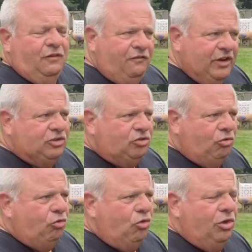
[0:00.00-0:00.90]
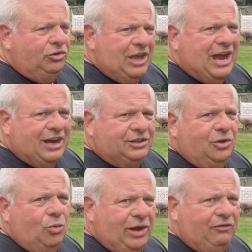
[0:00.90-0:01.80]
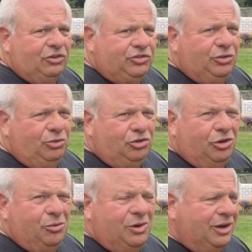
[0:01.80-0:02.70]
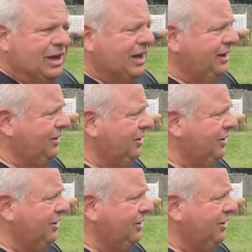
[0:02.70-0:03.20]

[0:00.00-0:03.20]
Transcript: fixed crawl knock to whatever suits you, okay?